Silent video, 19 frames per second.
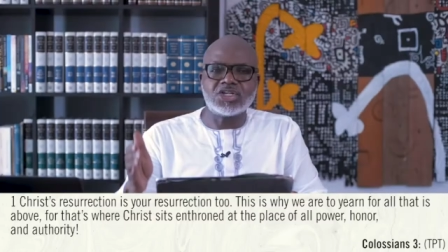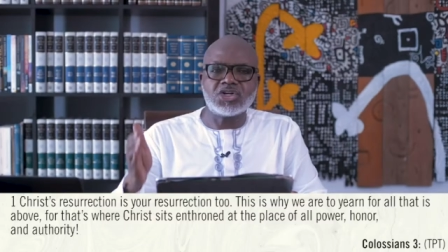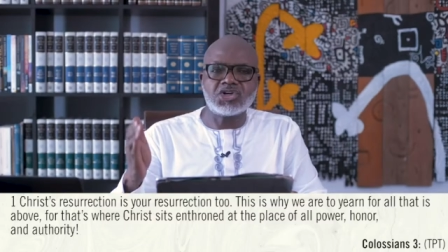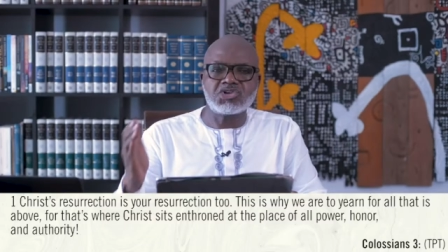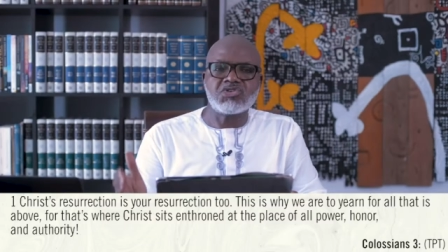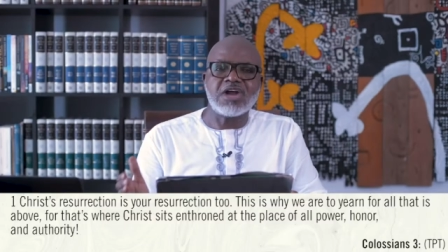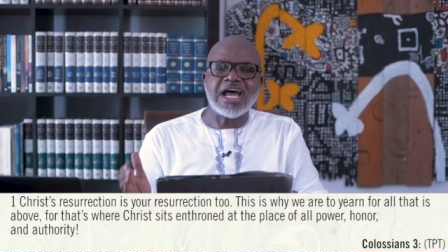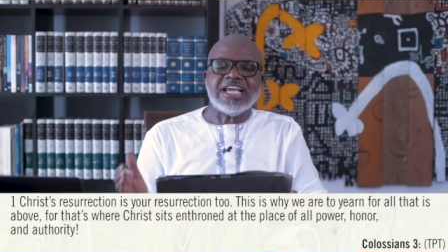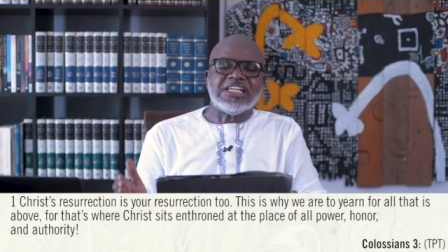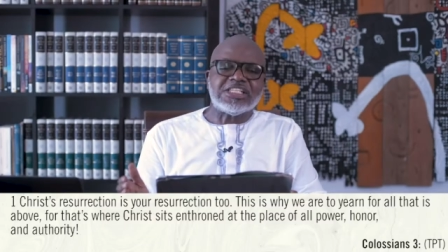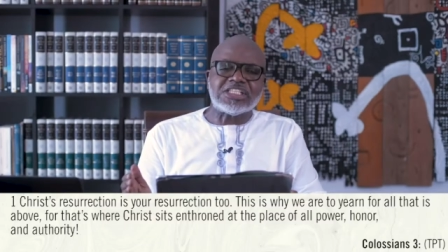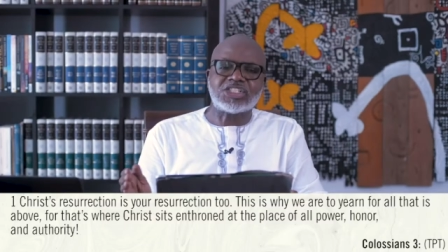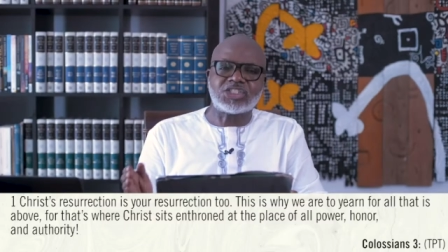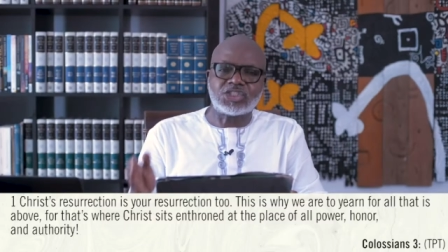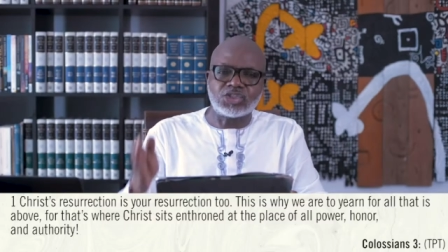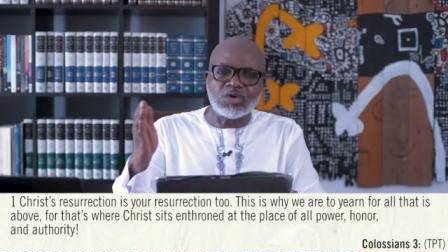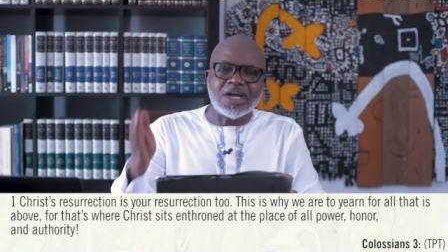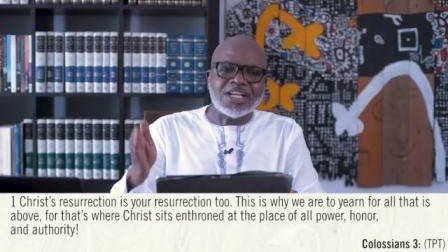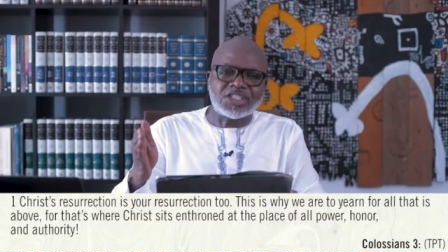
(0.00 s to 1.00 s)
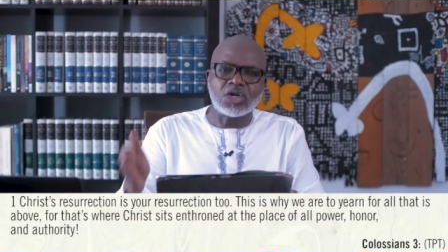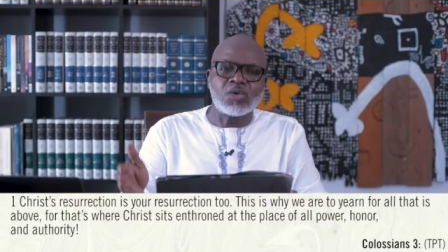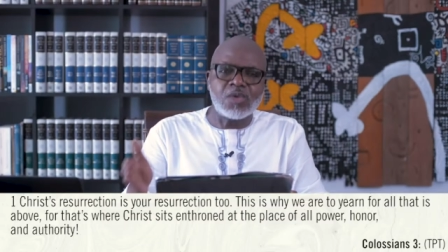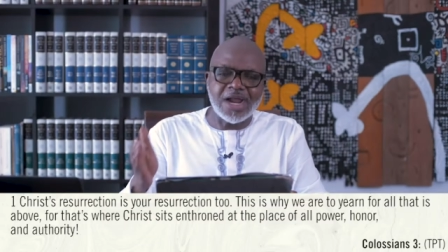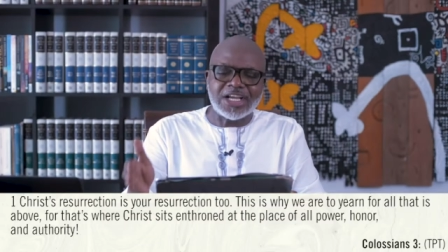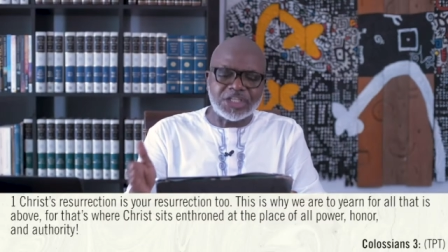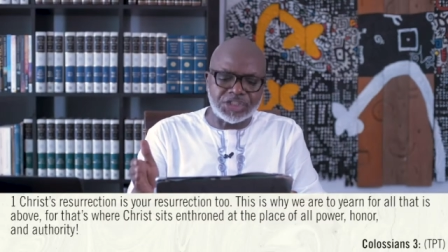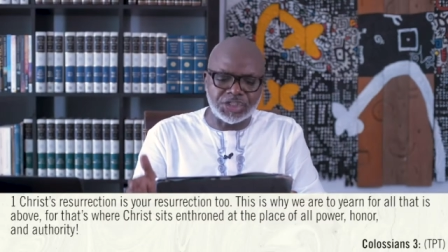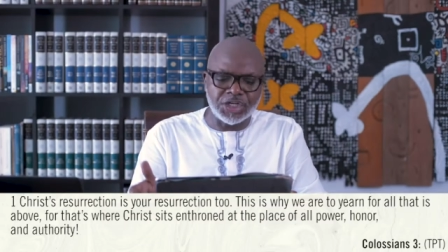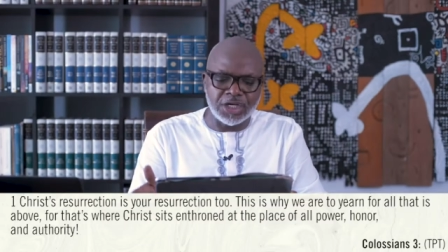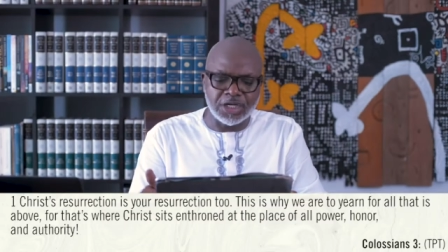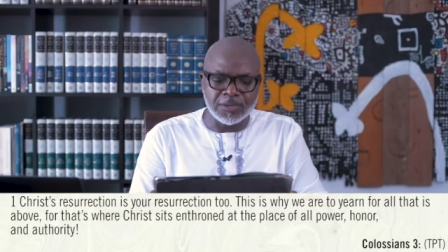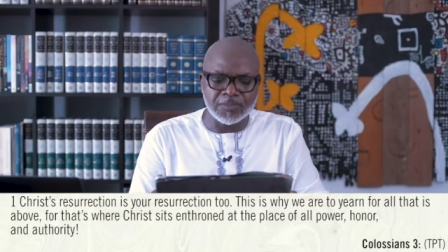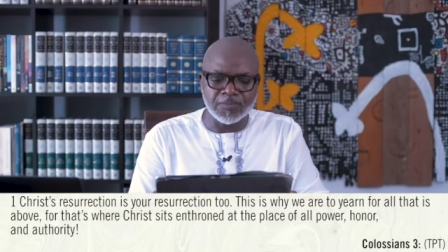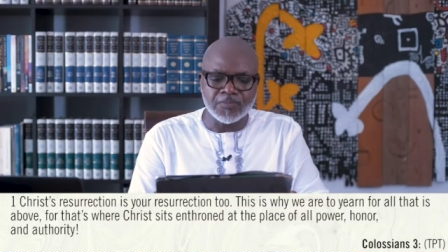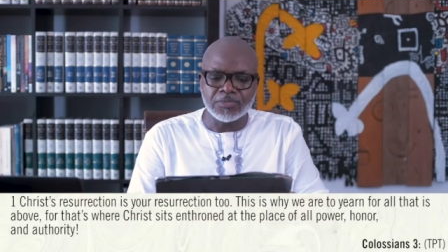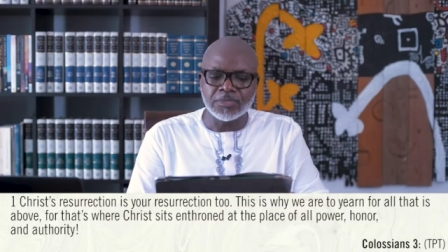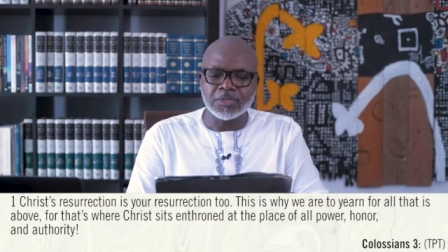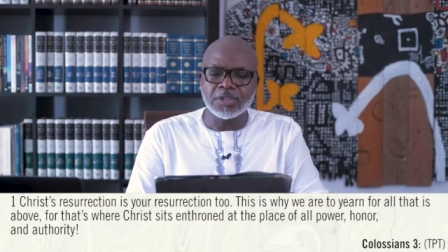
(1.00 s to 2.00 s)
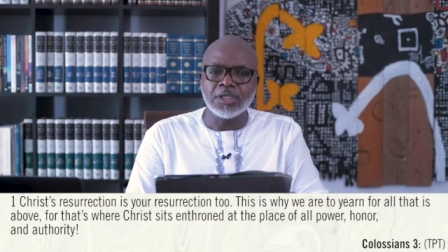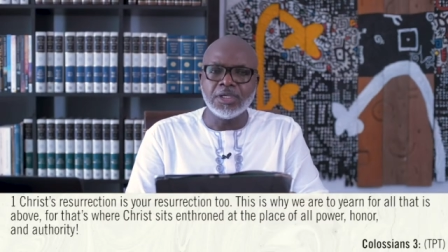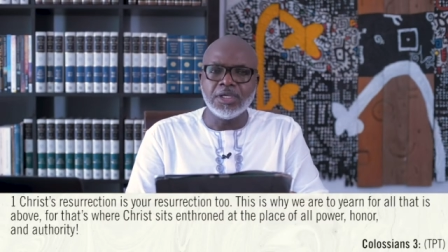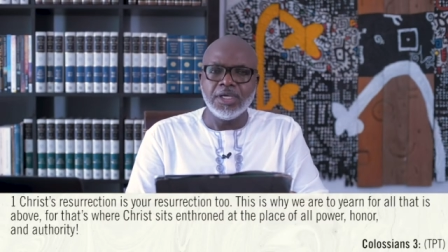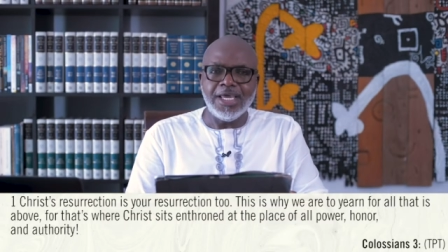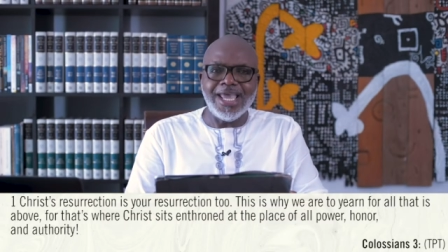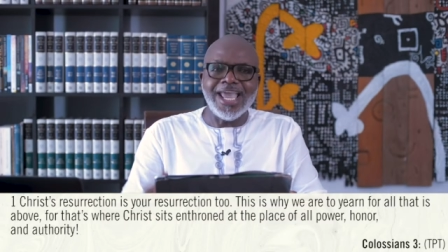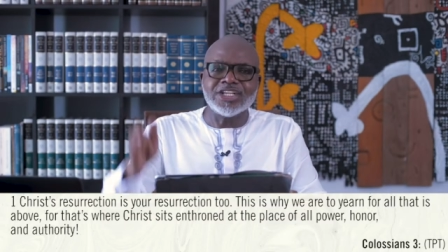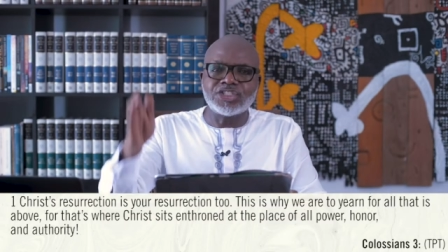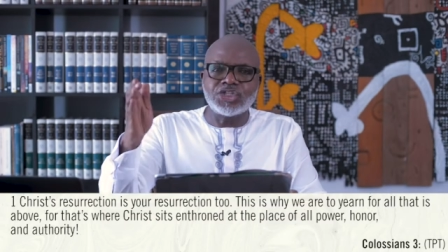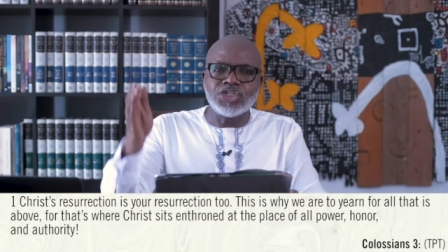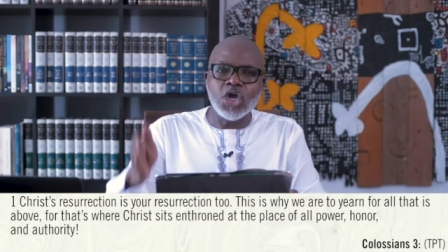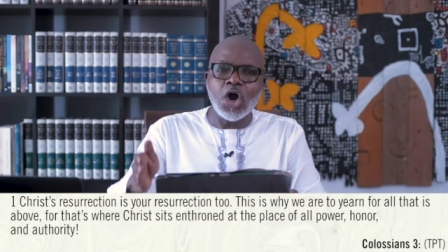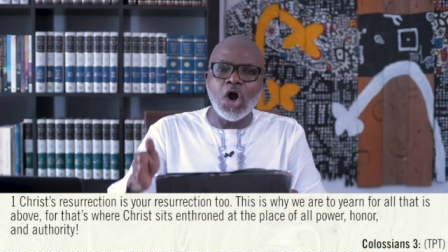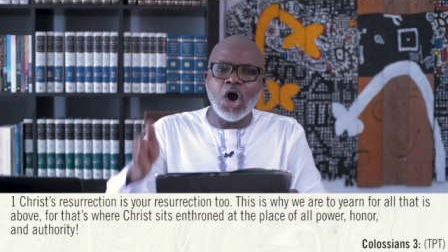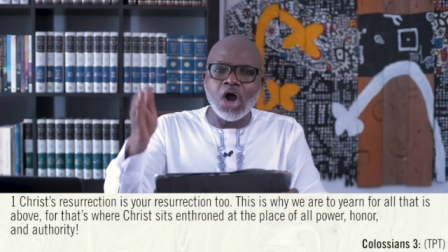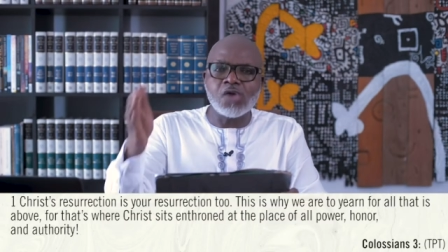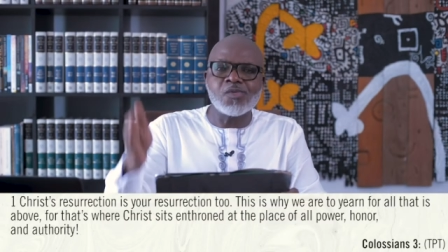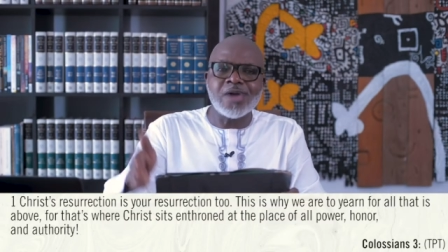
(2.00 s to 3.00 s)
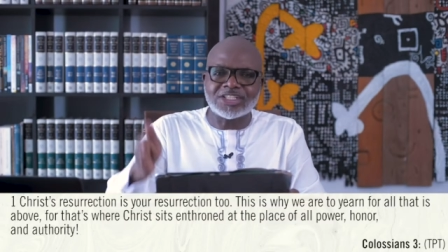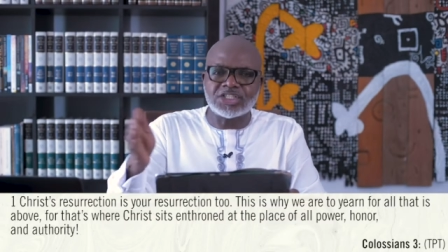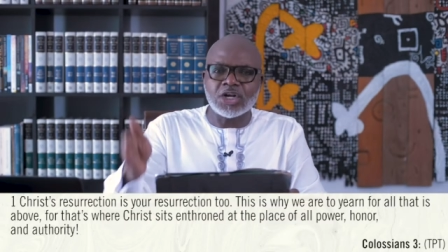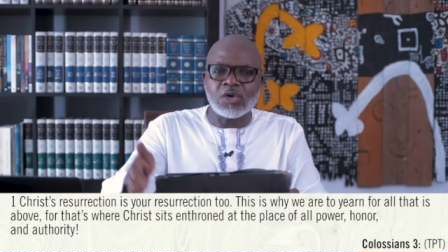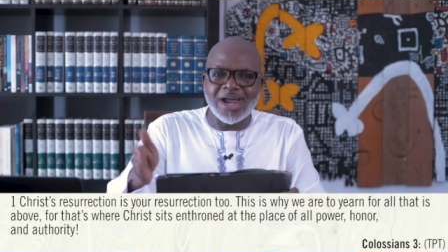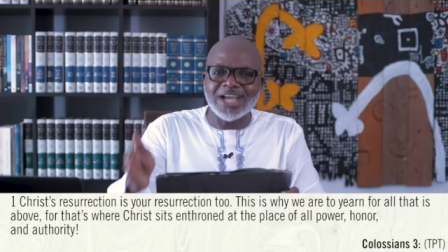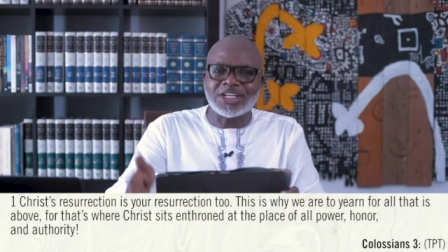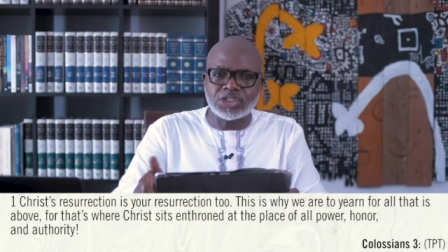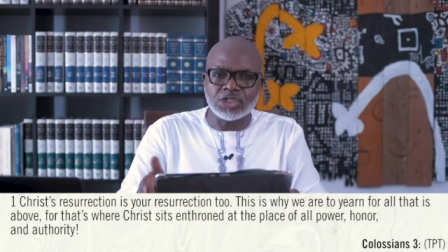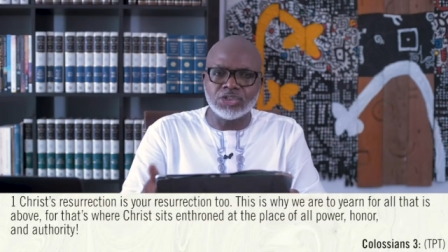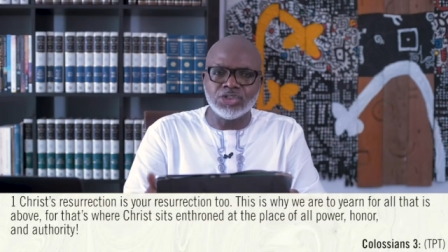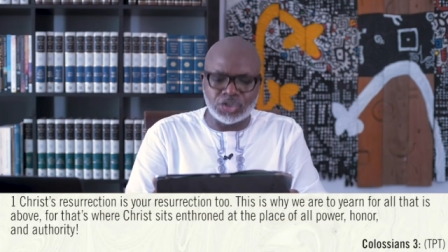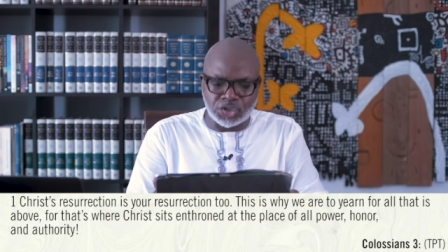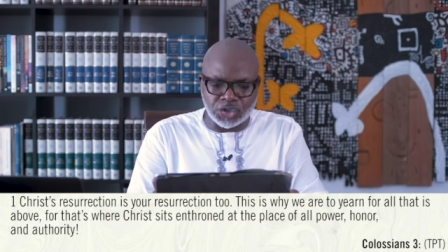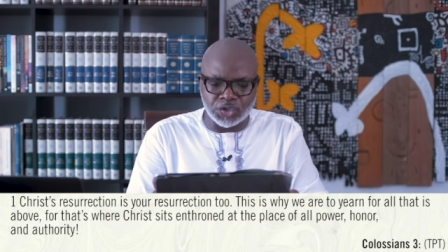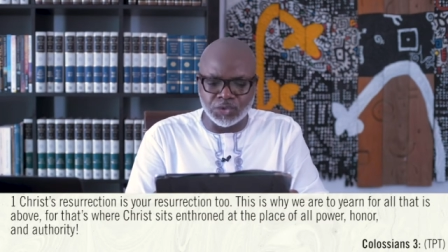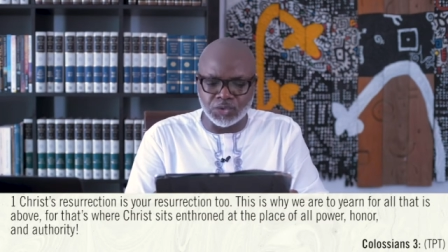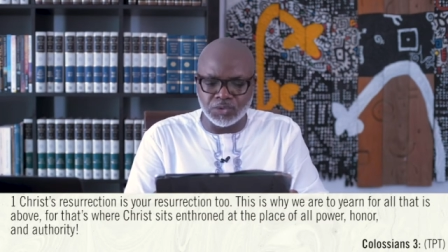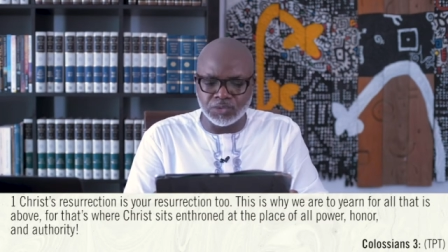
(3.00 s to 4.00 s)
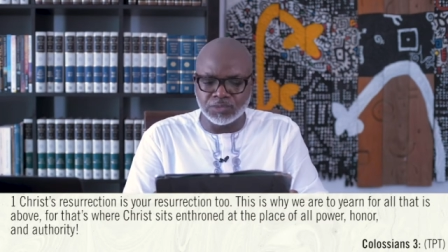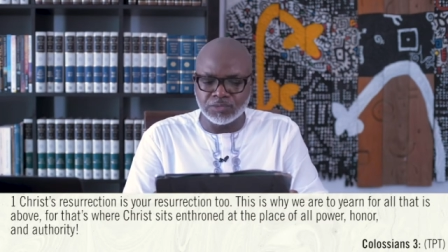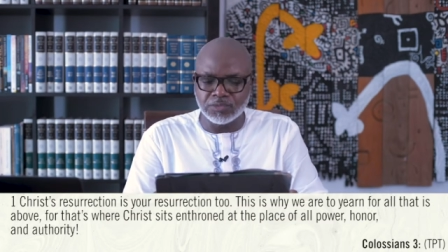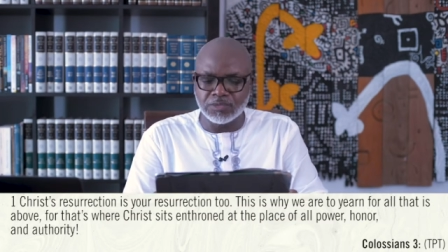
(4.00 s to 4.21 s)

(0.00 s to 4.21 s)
Christ's resurrection is your resurrection too.